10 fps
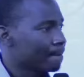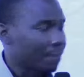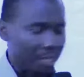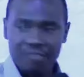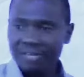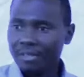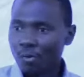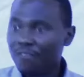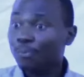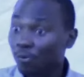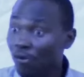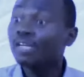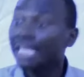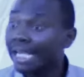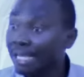Even the wife
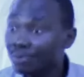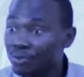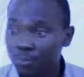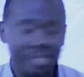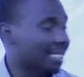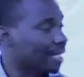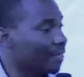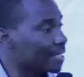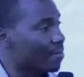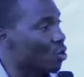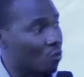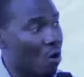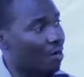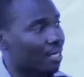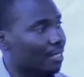provoking him to speak certain things about
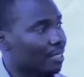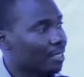God.